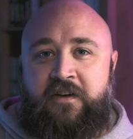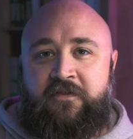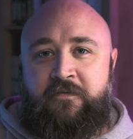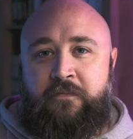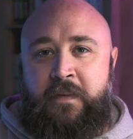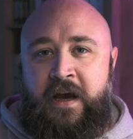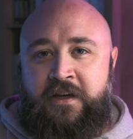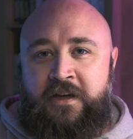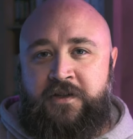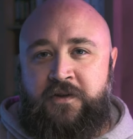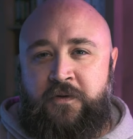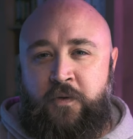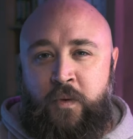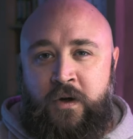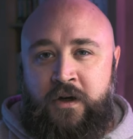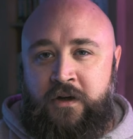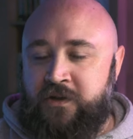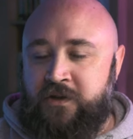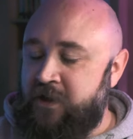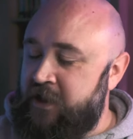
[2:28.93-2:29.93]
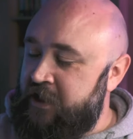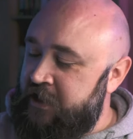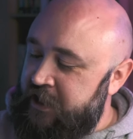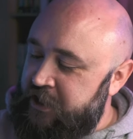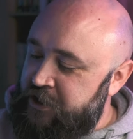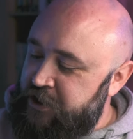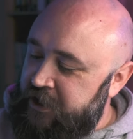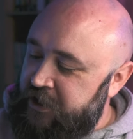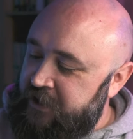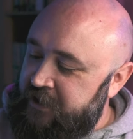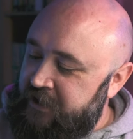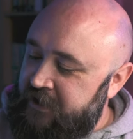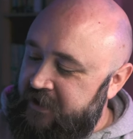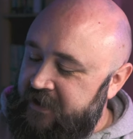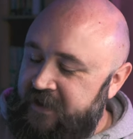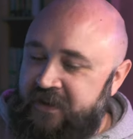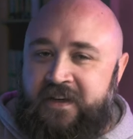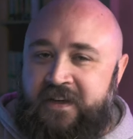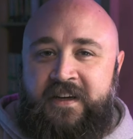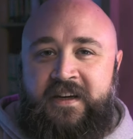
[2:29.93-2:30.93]
Masterworks edition.
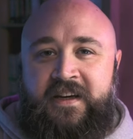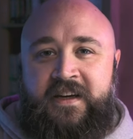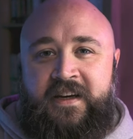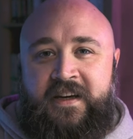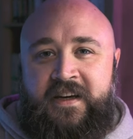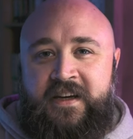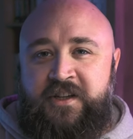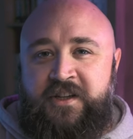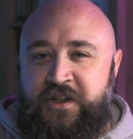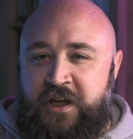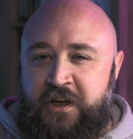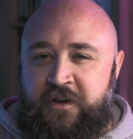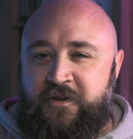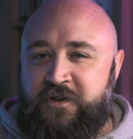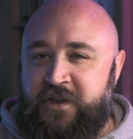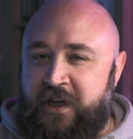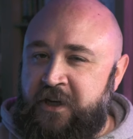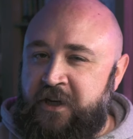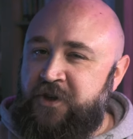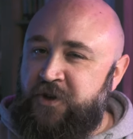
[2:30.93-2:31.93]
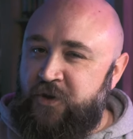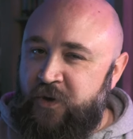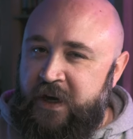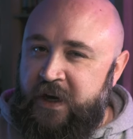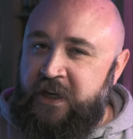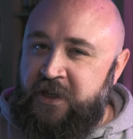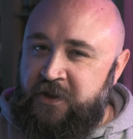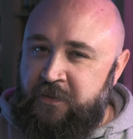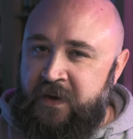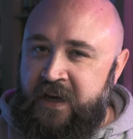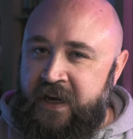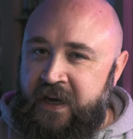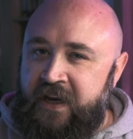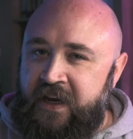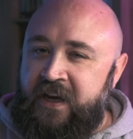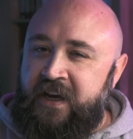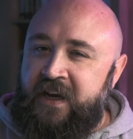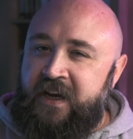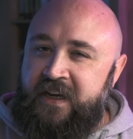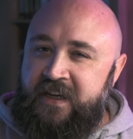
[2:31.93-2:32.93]
Synners intrigues me
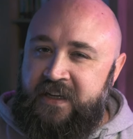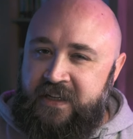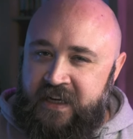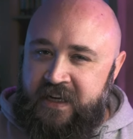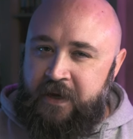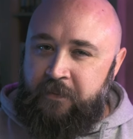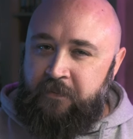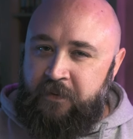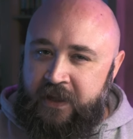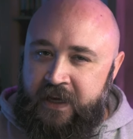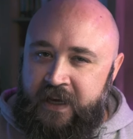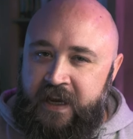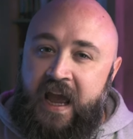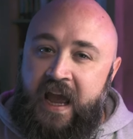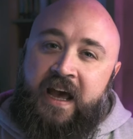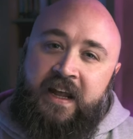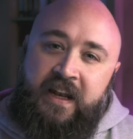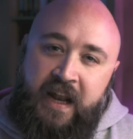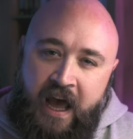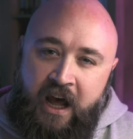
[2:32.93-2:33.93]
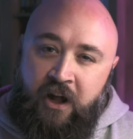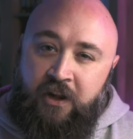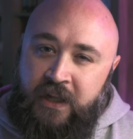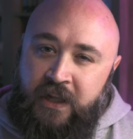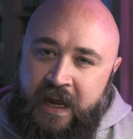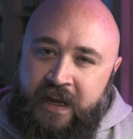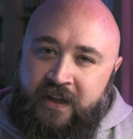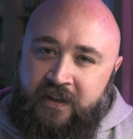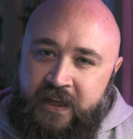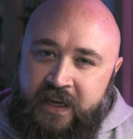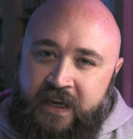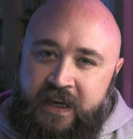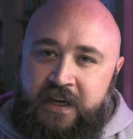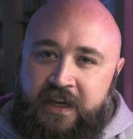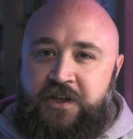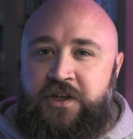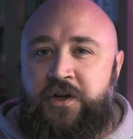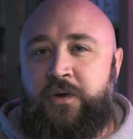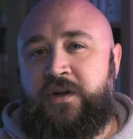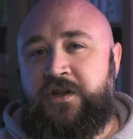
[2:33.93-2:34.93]
deeply, and I'll likely get
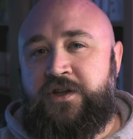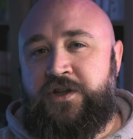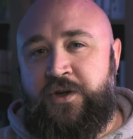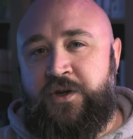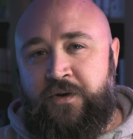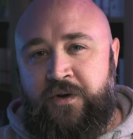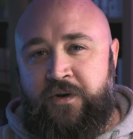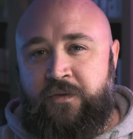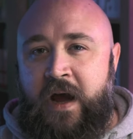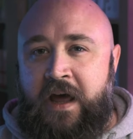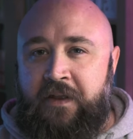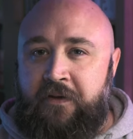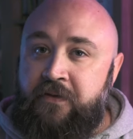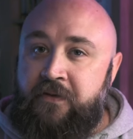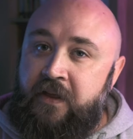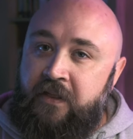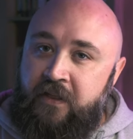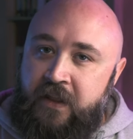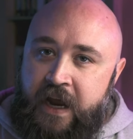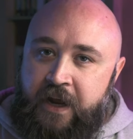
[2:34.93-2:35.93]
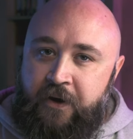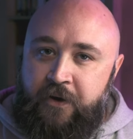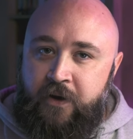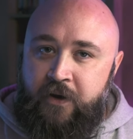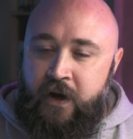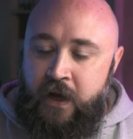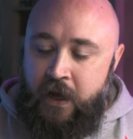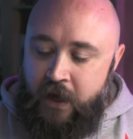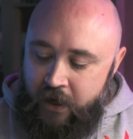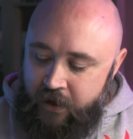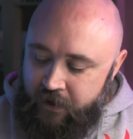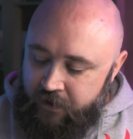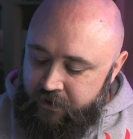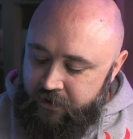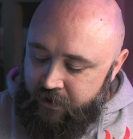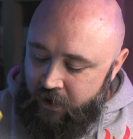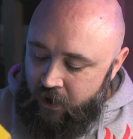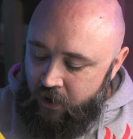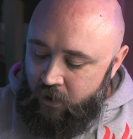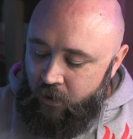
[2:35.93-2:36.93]
to it sooner rather than later.
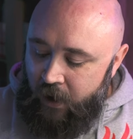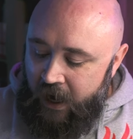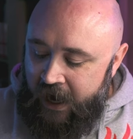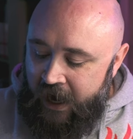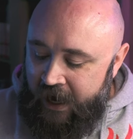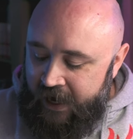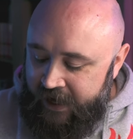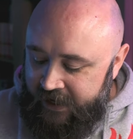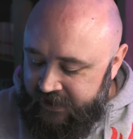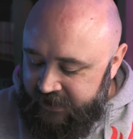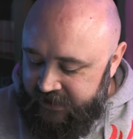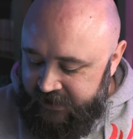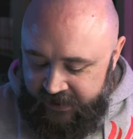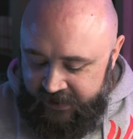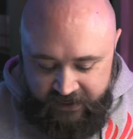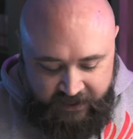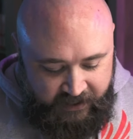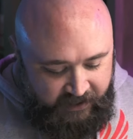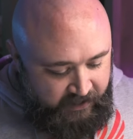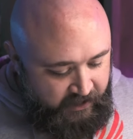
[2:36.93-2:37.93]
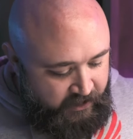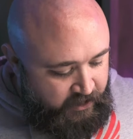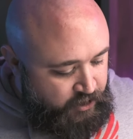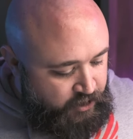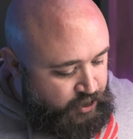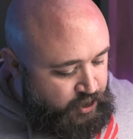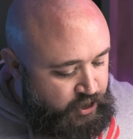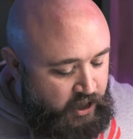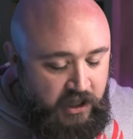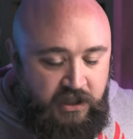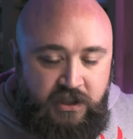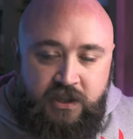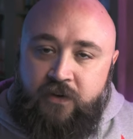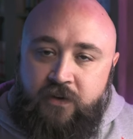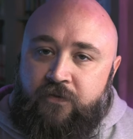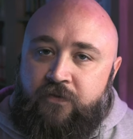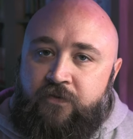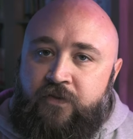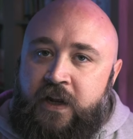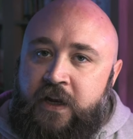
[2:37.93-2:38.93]
Though I did just
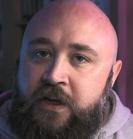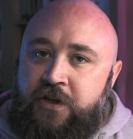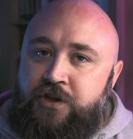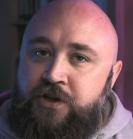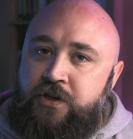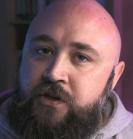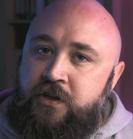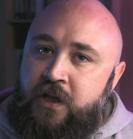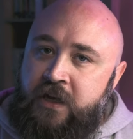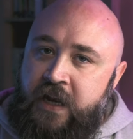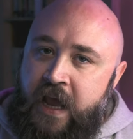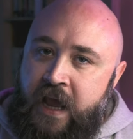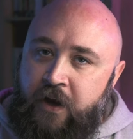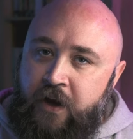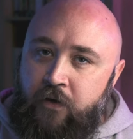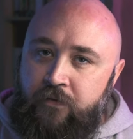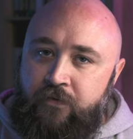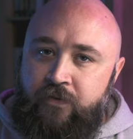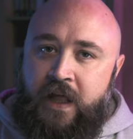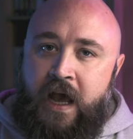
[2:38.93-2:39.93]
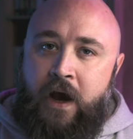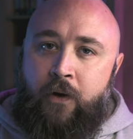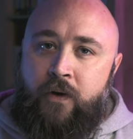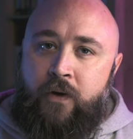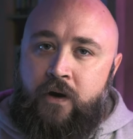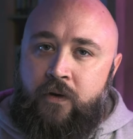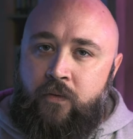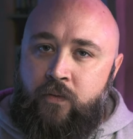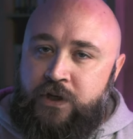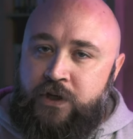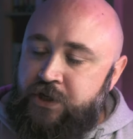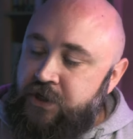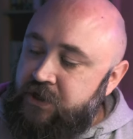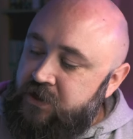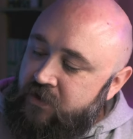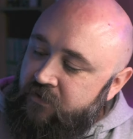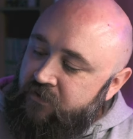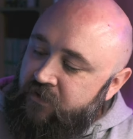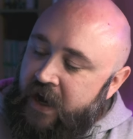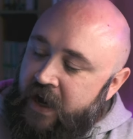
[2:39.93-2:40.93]
finish The Nanoflower, which is
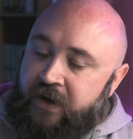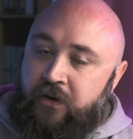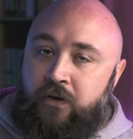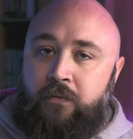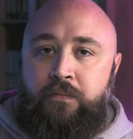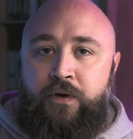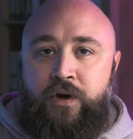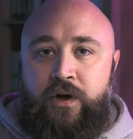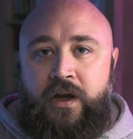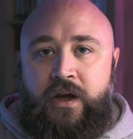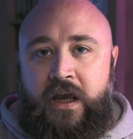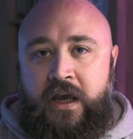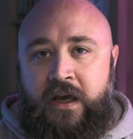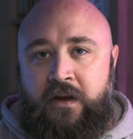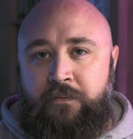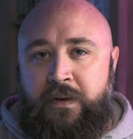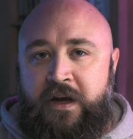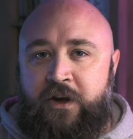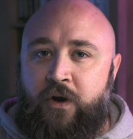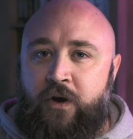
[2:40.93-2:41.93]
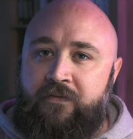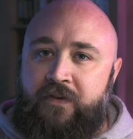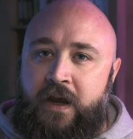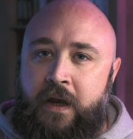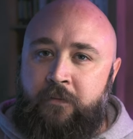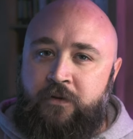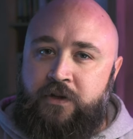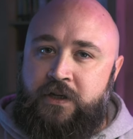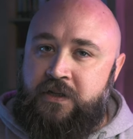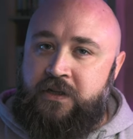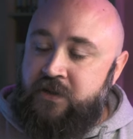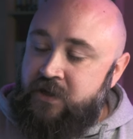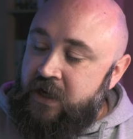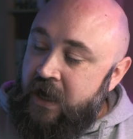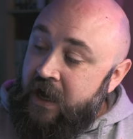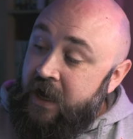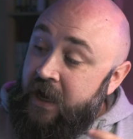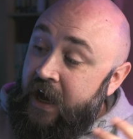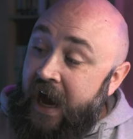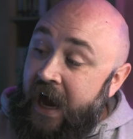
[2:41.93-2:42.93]
the final book in Peter F. Hamilton's
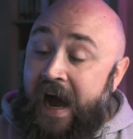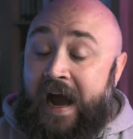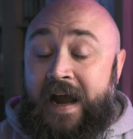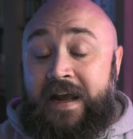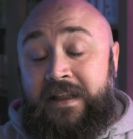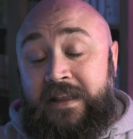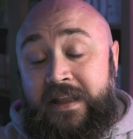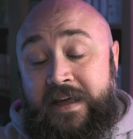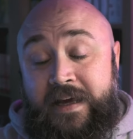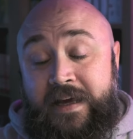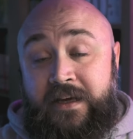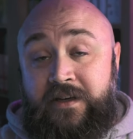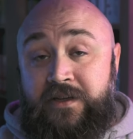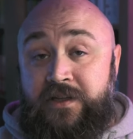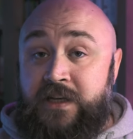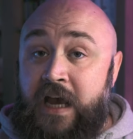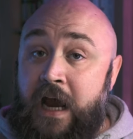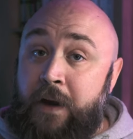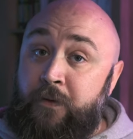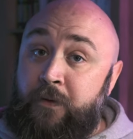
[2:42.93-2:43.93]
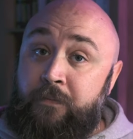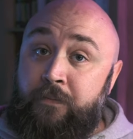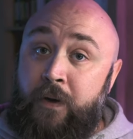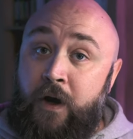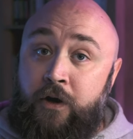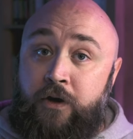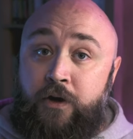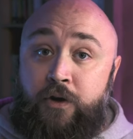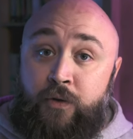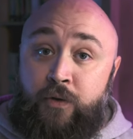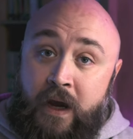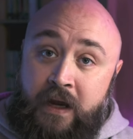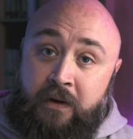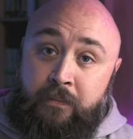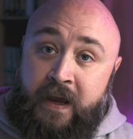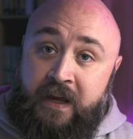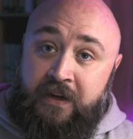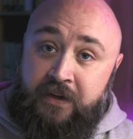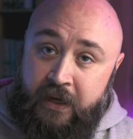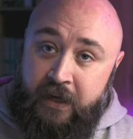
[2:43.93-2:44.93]
highly cyberpunk Greg
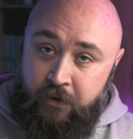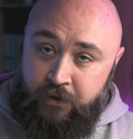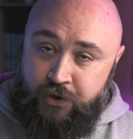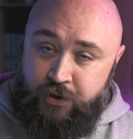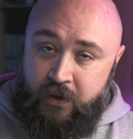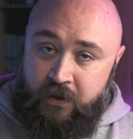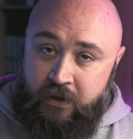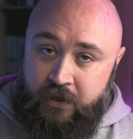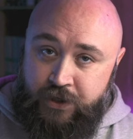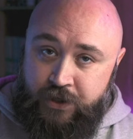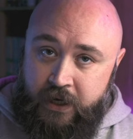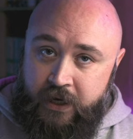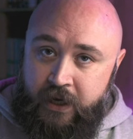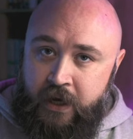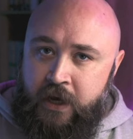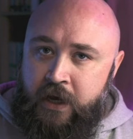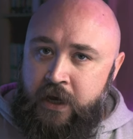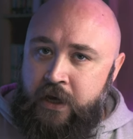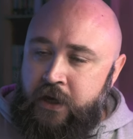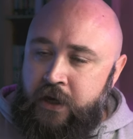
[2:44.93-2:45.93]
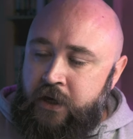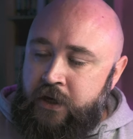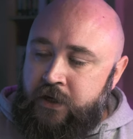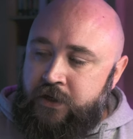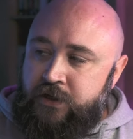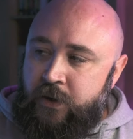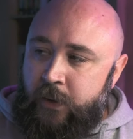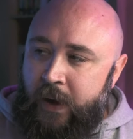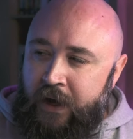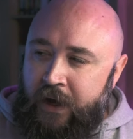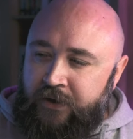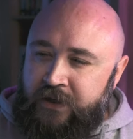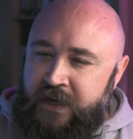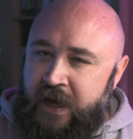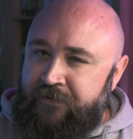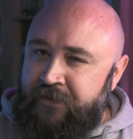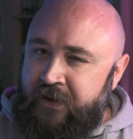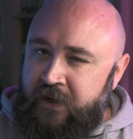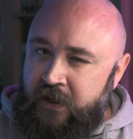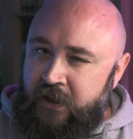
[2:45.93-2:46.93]
Mandel trilogy. So I'll
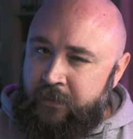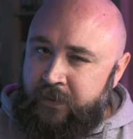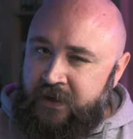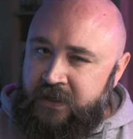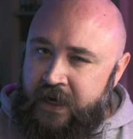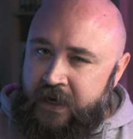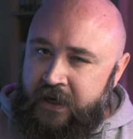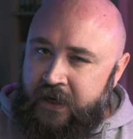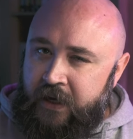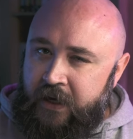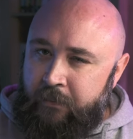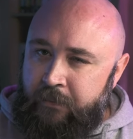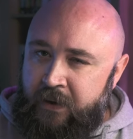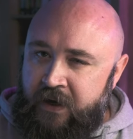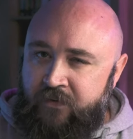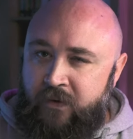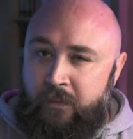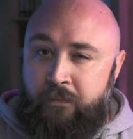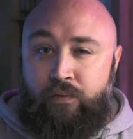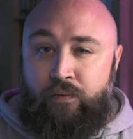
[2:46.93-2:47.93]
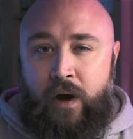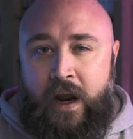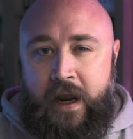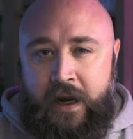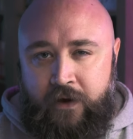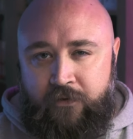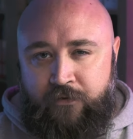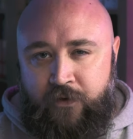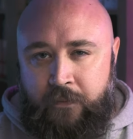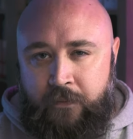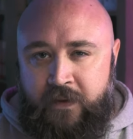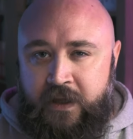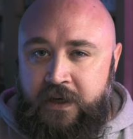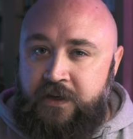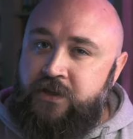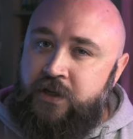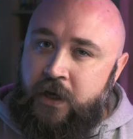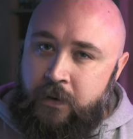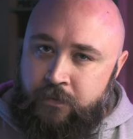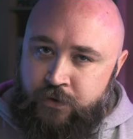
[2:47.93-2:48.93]
definitely be taking a bit of a break from the
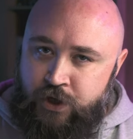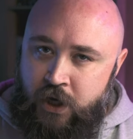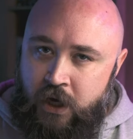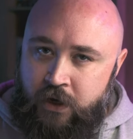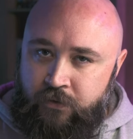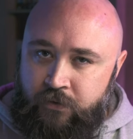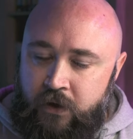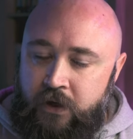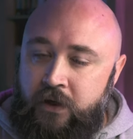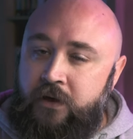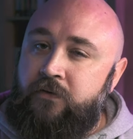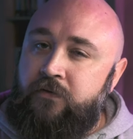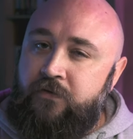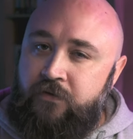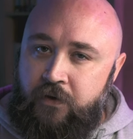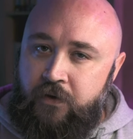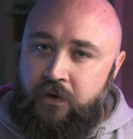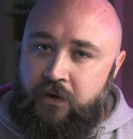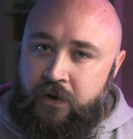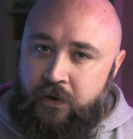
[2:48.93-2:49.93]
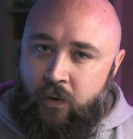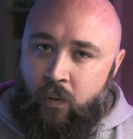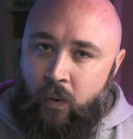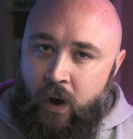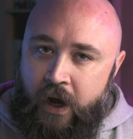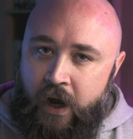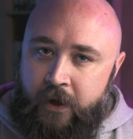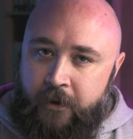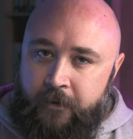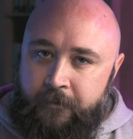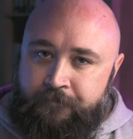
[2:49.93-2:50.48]
subgenre for a little while.